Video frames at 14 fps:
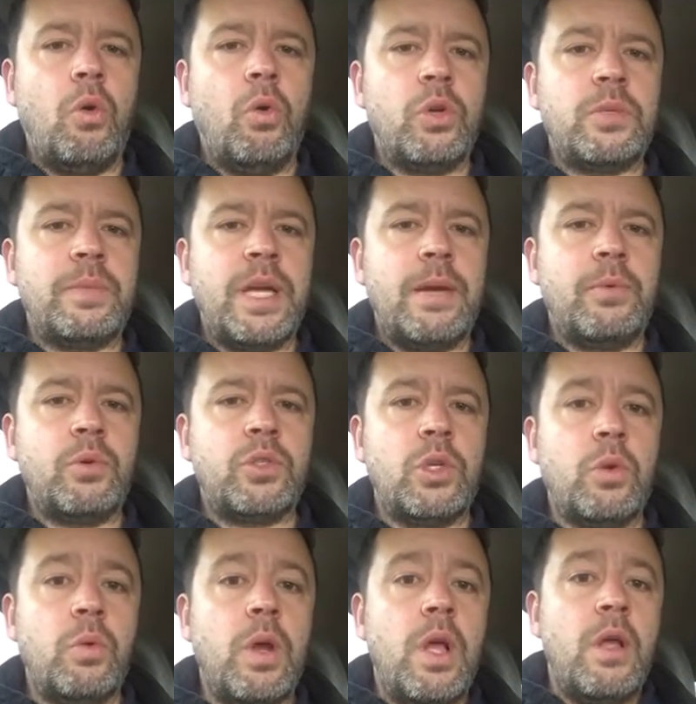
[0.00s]
or to be able
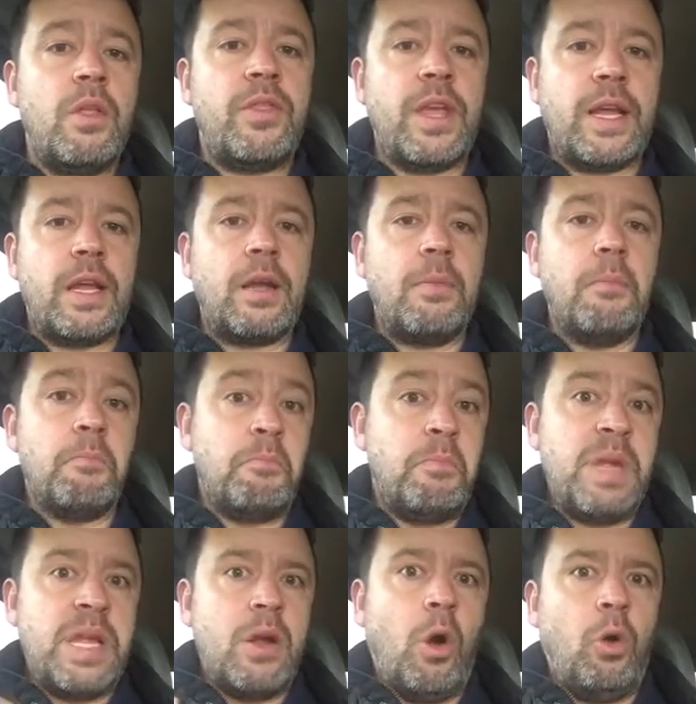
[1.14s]
to think
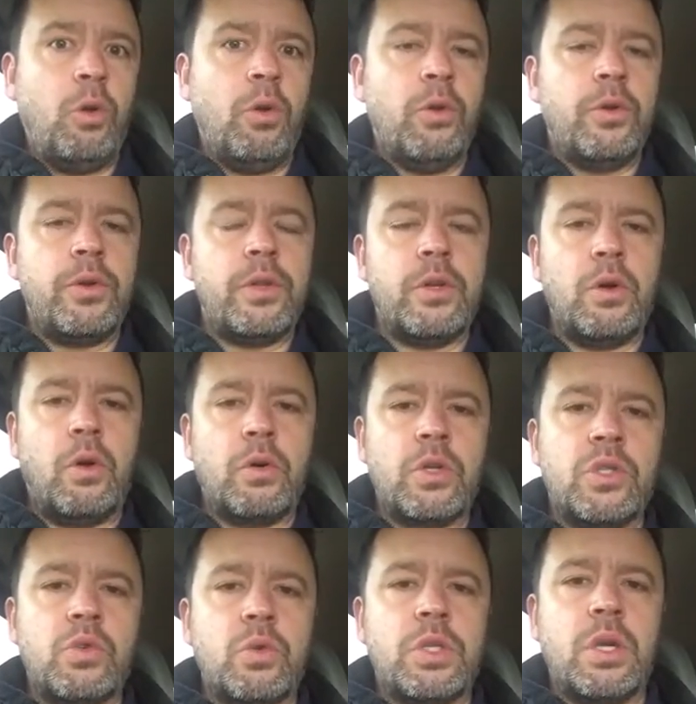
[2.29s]
beyond the
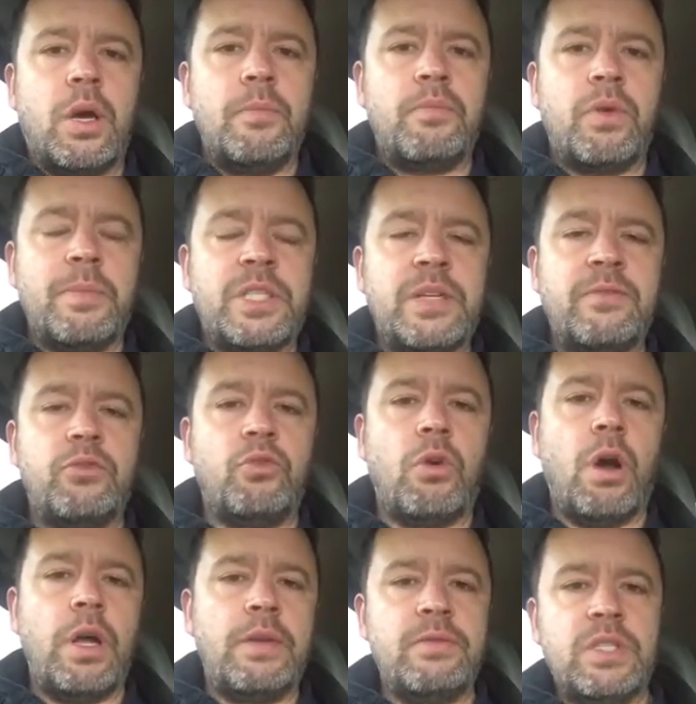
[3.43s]
dog's sort of like primitive
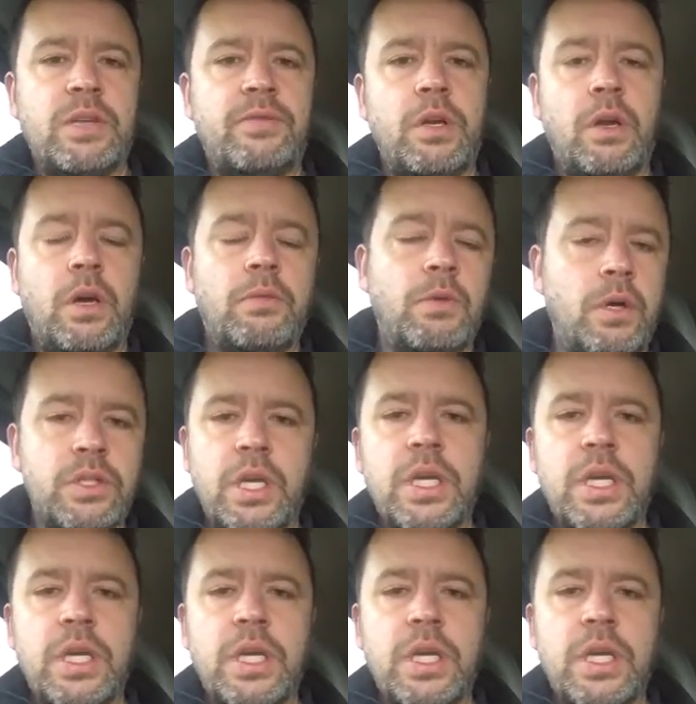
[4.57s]
drives, if you like, right?